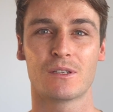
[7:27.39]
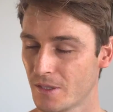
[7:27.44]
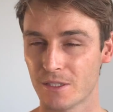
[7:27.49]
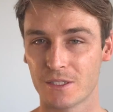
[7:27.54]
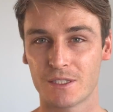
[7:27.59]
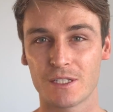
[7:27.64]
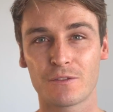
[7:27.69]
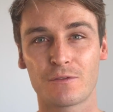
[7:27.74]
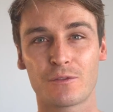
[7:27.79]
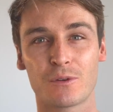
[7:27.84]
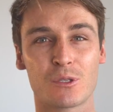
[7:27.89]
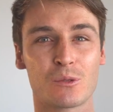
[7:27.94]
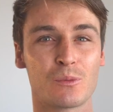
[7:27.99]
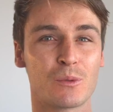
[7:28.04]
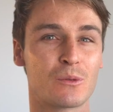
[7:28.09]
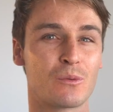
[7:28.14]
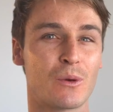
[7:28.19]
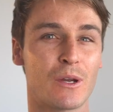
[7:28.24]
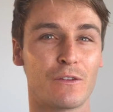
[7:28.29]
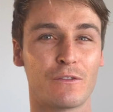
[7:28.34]
The difference
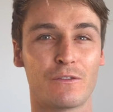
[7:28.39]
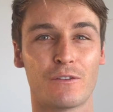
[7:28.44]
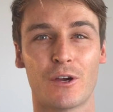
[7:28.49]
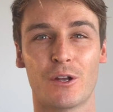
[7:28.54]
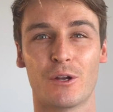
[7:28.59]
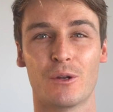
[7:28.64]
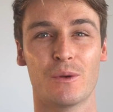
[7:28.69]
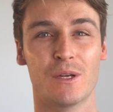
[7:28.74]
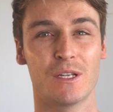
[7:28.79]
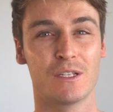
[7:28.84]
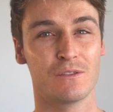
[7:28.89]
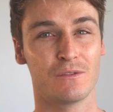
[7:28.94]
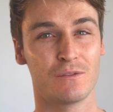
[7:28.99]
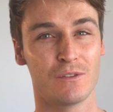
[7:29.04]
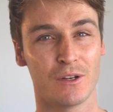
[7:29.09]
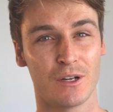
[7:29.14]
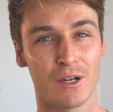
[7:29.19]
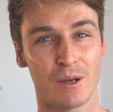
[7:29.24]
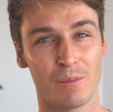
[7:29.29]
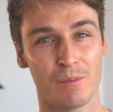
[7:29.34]
between photo is
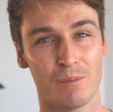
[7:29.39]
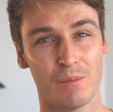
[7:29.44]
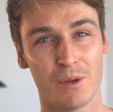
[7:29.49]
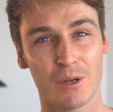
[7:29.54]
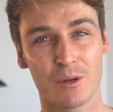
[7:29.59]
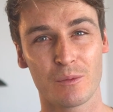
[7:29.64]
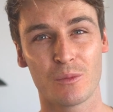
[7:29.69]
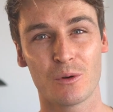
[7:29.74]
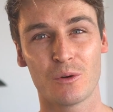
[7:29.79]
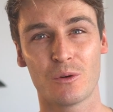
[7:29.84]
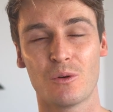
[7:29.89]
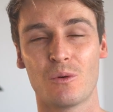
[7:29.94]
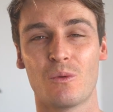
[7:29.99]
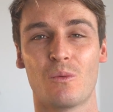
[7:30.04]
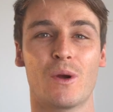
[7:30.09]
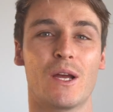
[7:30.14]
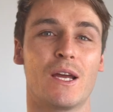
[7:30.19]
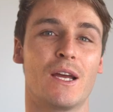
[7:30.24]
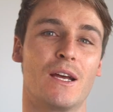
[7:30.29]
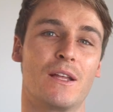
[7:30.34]
very minimal,
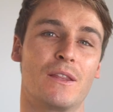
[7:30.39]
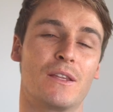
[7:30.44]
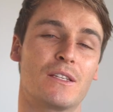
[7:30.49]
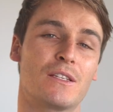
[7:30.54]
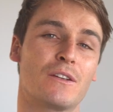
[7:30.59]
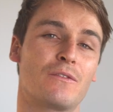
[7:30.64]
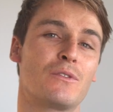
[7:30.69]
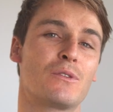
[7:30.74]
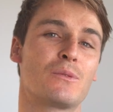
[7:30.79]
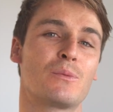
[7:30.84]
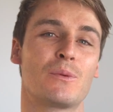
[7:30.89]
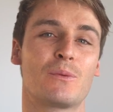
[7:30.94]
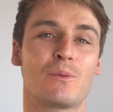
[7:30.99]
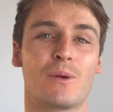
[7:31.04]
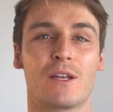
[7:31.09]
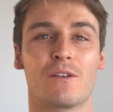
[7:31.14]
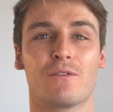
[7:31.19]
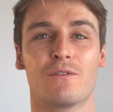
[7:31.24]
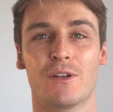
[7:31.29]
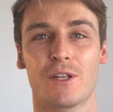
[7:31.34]
where the difference
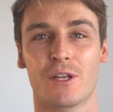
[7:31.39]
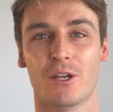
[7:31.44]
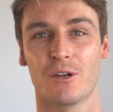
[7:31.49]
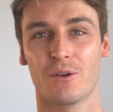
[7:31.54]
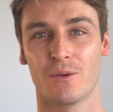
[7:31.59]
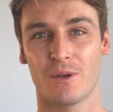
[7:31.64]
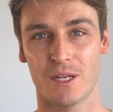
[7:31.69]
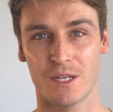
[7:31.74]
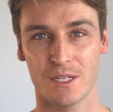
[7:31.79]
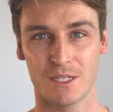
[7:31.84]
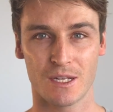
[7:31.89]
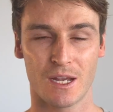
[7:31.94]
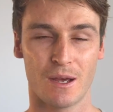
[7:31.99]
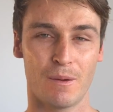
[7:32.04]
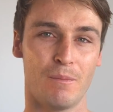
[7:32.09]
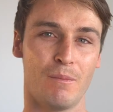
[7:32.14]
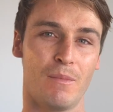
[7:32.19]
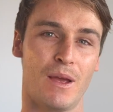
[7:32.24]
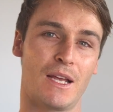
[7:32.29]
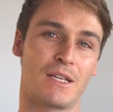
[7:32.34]
between video is a
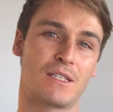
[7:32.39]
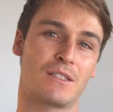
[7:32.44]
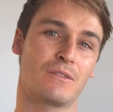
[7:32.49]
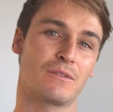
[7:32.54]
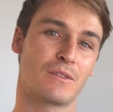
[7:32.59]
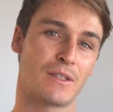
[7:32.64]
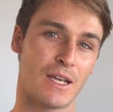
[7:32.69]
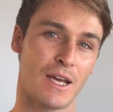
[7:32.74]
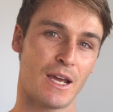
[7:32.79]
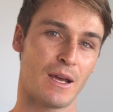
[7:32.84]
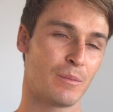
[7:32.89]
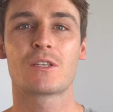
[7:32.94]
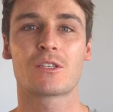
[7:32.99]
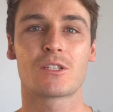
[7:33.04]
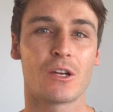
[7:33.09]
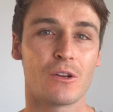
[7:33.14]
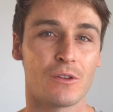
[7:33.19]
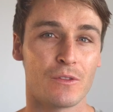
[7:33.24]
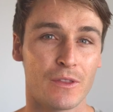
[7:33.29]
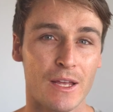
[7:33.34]
massive gap.
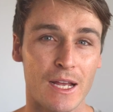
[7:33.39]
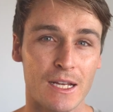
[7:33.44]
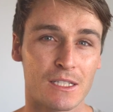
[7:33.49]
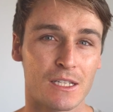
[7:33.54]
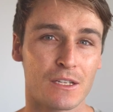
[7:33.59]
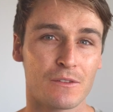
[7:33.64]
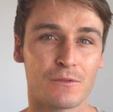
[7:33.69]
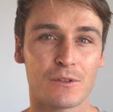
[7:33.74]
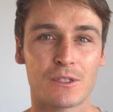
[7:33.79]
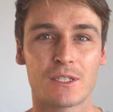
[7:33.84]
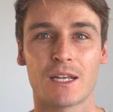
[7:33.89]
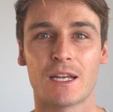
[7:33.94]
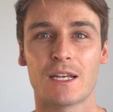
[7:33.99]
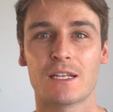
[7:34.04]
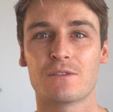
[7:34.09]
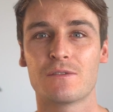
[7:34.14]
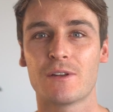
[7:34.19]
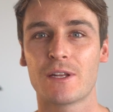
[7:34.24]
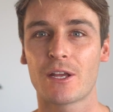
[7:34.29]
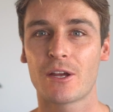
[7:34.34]
So that's it for today's
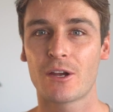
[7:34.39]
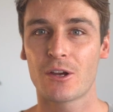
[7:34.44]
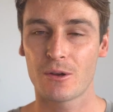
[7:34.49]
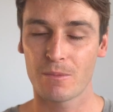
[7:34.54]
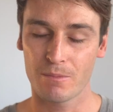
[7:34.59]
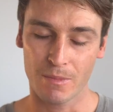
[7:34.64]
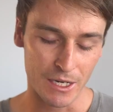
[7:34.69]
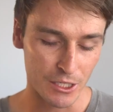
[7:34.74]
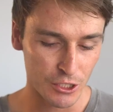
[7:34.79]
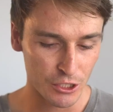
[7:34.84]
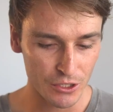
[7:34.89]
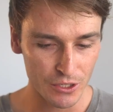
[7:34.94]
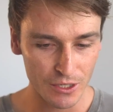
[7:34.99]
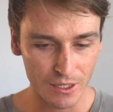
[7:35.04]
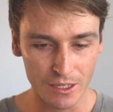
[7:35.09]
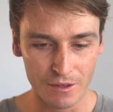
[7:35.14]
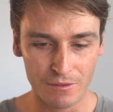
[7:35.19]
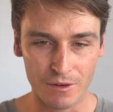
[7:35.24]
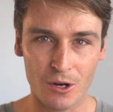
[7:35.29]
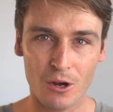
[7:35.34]
video. Make sure you
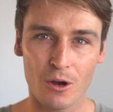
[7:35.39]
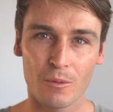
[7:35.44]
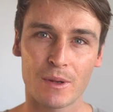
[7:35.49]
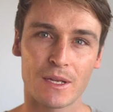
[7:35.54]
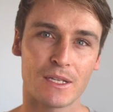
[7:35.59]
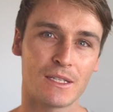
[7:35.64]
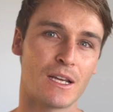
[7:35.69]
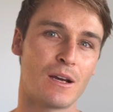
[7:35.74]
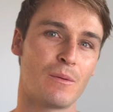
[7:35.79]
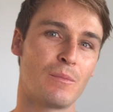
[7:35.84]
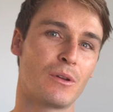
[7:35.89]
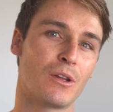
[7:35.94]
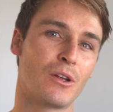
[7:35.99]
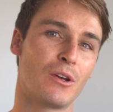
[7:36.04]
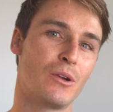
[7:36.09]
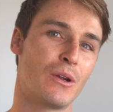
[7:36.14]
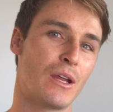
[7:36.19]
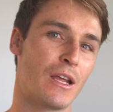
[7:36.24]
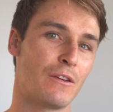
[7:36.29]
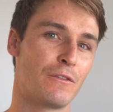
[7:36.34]
leave a comment down
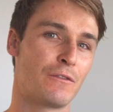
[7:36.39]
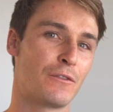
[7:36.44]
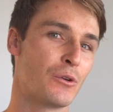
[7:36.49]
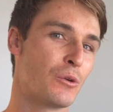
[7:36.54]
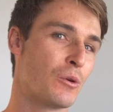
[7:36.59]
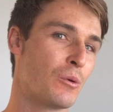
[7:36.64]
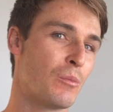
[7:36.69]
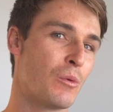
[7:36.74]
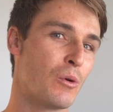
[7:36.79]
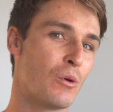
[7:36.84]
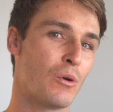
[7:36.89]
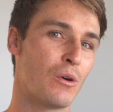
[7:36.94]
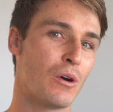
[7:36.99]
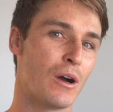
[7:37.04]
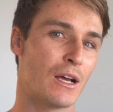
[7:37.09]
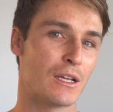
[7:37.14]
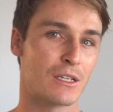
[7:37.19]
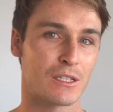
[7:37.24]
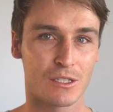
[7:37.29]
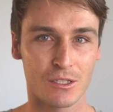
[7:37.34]
below if you're more
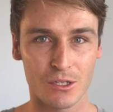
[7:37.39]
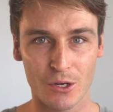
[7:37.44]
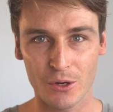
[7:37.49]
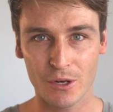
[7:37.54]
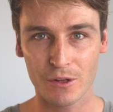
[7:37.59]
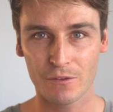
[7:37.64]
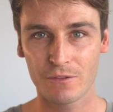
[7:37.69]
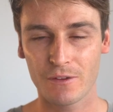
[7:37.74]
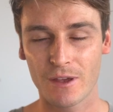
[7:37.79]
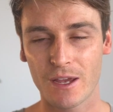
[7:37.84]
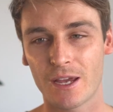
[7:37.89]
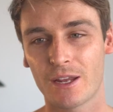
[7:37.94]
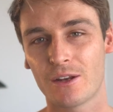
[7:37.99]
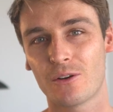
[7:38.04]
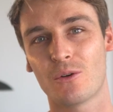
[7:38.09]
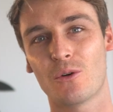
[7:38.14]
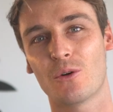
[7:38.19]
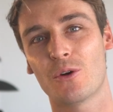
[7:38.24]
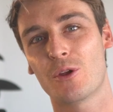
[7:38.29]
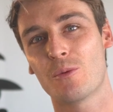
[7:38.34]
a Sony fan,
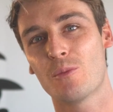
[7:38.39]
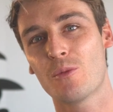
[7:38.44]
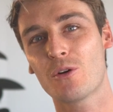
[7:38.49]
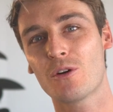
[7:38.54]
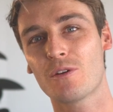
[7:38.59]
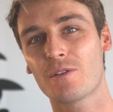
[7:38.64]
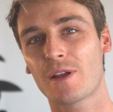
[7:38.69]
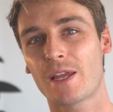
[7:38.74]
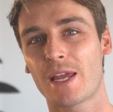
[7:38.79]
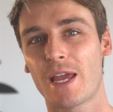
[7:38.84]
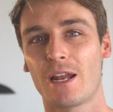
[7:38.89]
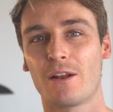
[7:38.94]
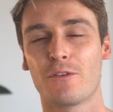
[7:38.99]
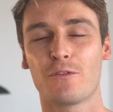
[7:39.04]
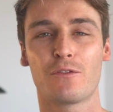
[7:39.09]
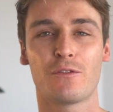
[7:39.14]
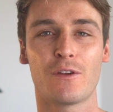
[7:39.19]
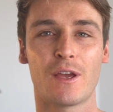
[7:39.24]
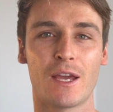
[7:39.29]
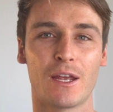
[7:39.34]
or you're more of a Canon
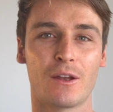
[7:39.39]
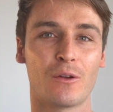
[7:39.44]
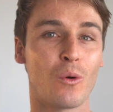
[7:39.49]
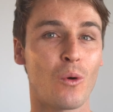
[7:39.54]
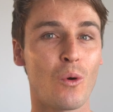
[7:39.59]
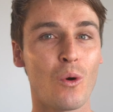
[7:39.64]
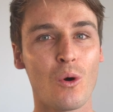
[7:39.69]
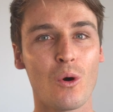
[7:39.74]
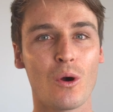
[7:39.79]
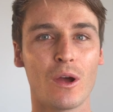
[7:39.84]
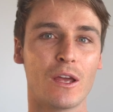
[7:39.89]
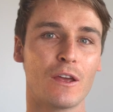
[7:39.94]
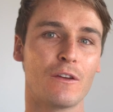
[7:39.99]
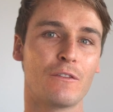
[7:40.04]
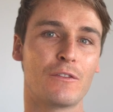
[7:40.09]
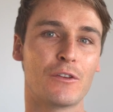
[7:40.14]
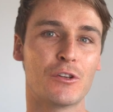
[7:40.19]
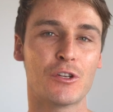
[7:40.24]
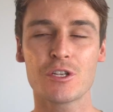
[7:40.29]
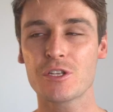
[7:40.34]
fan, or
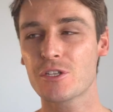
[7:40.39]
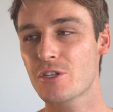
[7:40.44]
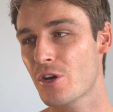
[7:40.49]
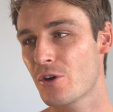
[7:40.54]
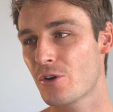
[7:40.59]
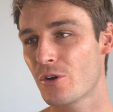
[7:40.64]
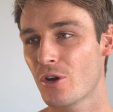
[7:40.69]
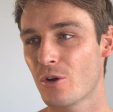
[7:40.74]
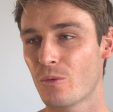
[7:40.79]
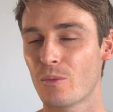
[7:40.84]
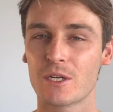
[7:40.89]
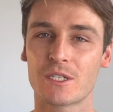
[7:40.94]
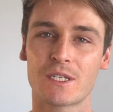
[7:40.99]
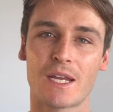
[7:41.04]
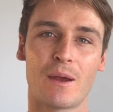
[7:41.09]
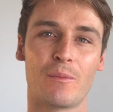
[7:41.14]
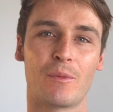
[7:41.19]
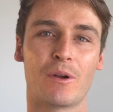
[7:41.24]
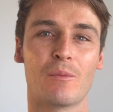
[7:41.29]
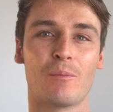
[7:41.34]
if you just don't know which
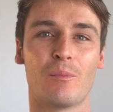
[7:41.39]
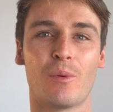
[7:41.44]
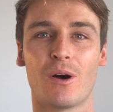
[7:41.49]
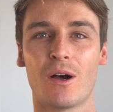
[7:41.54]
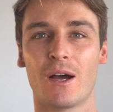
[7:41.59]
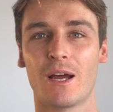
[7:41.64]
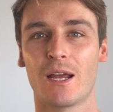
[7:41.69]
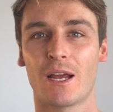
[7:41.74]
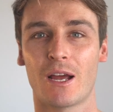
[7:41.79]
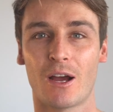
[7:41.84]
camera to buy.